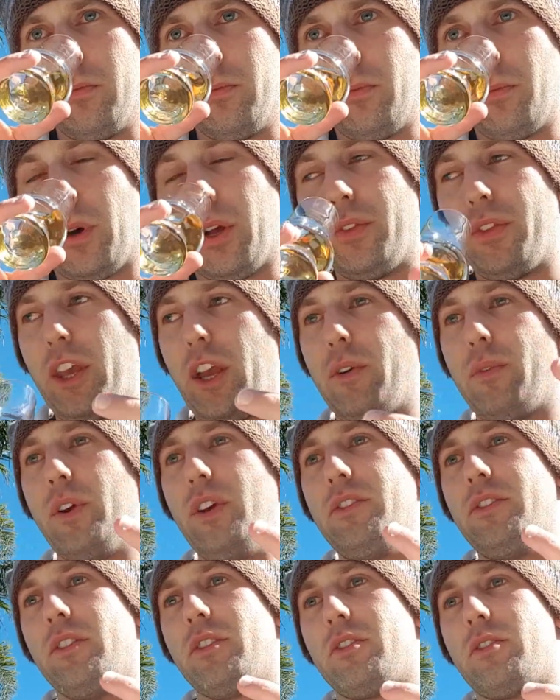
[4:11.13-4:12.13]
But there
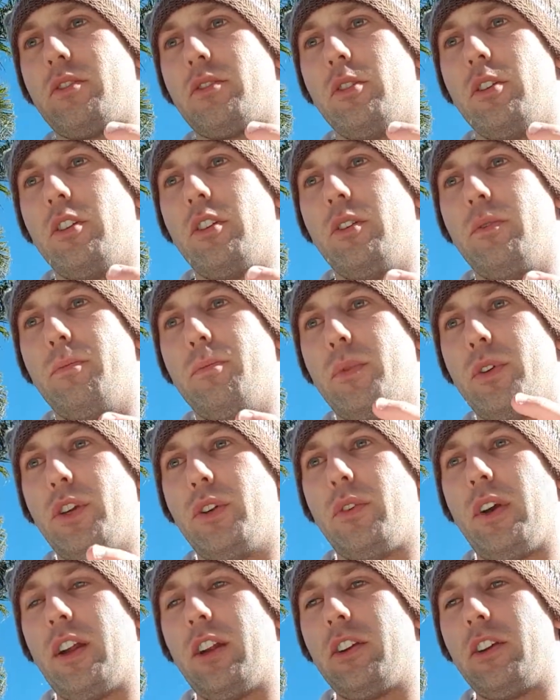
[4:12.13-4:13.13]
is a certain
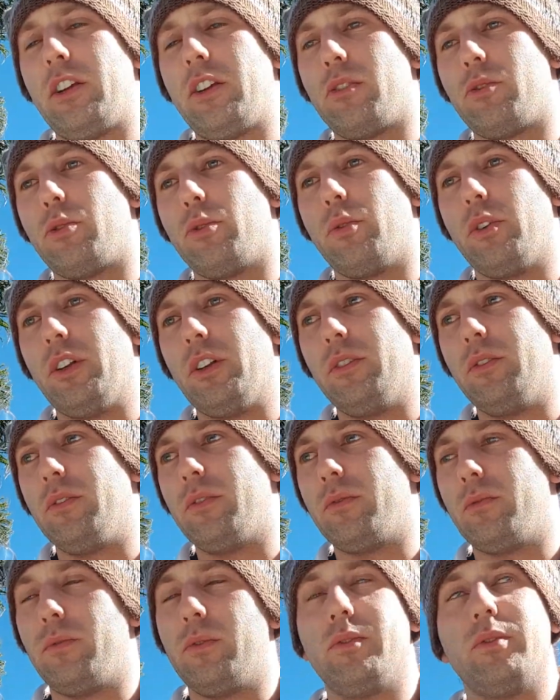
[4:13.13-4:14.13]
minerality to it,
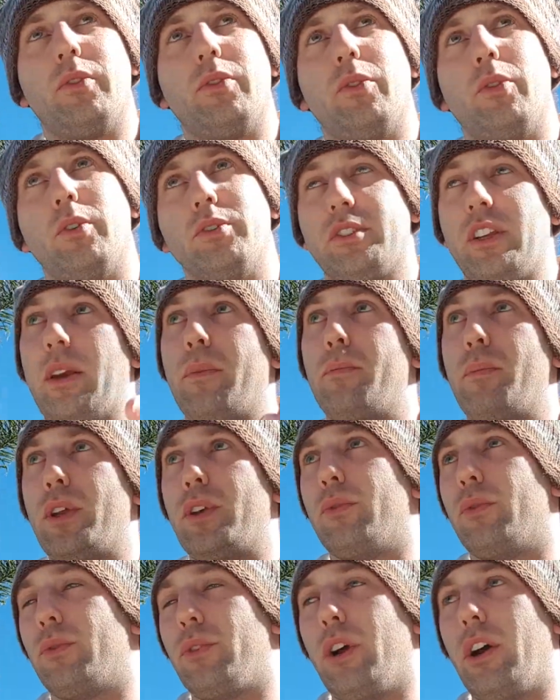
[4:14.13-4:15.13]
or say
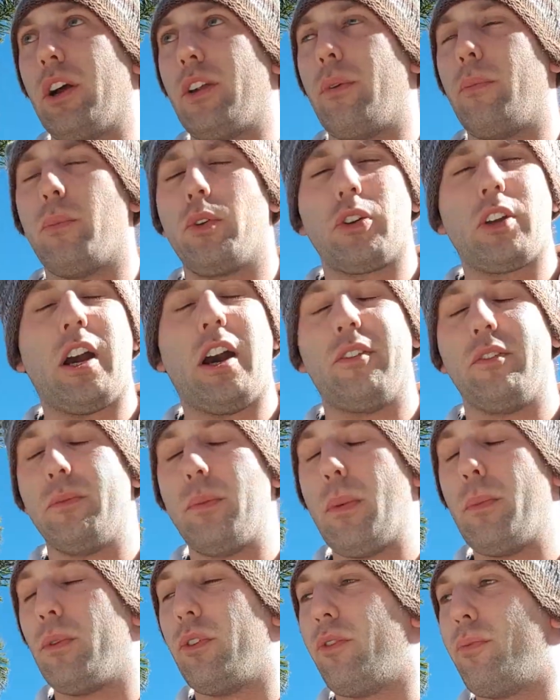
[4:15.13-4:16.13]
mineral note. I can't
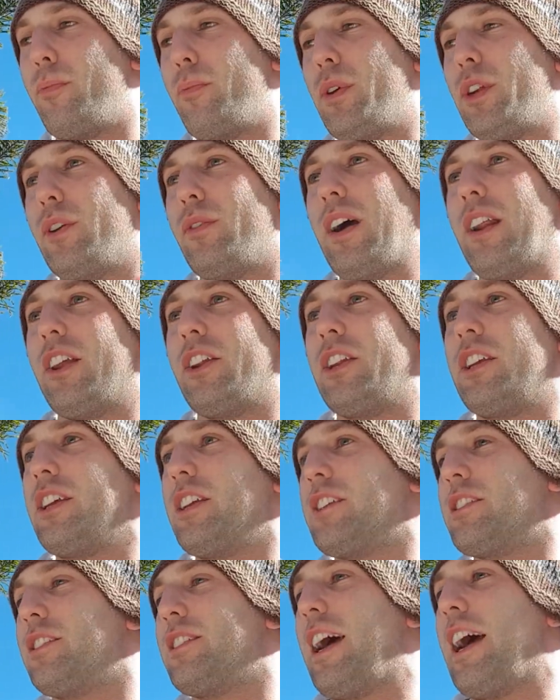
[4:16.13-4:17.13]
remember if minerality
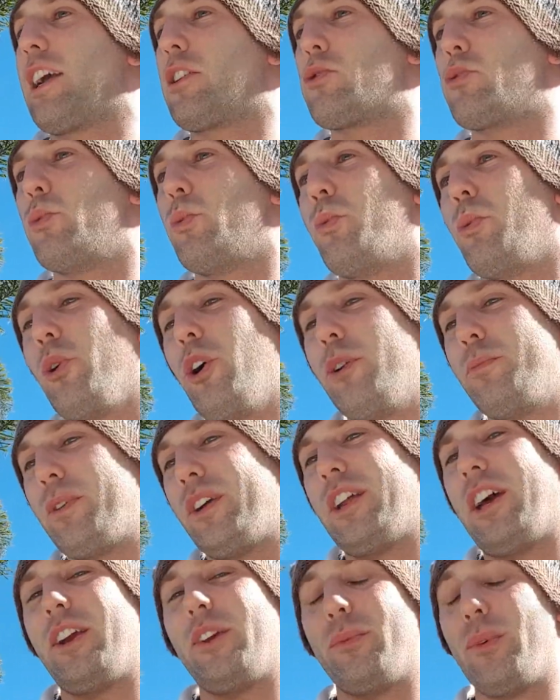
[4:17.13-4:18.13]
is an actual word,
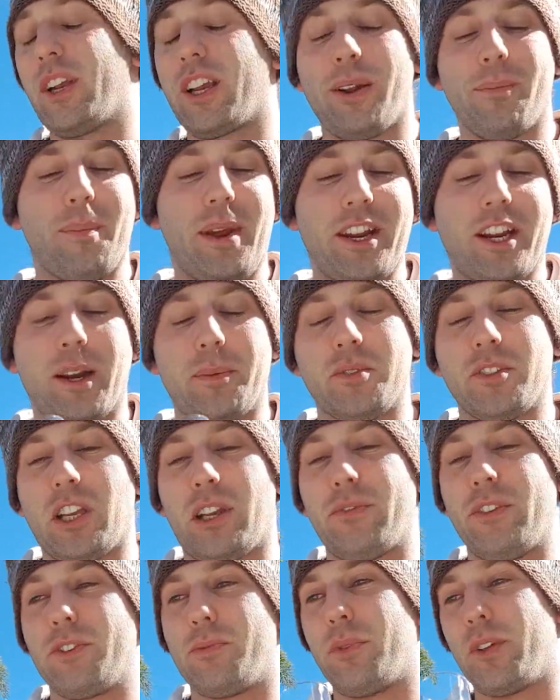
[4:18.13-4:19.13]
but hey, we can make up
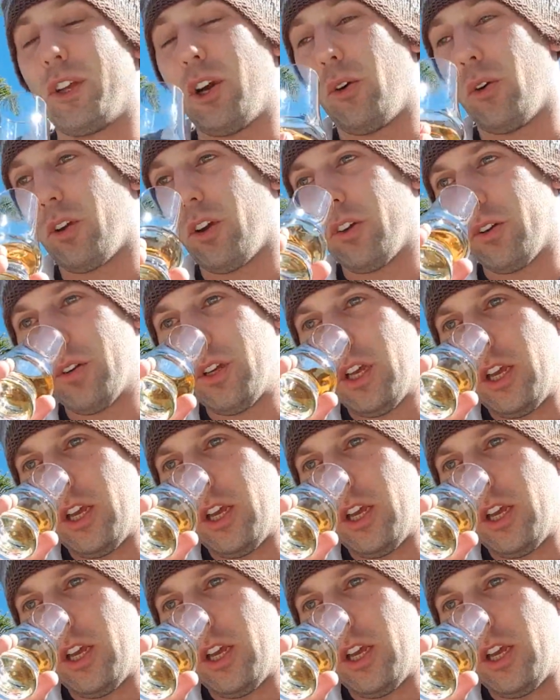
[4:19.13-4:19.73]
stuff as we go along.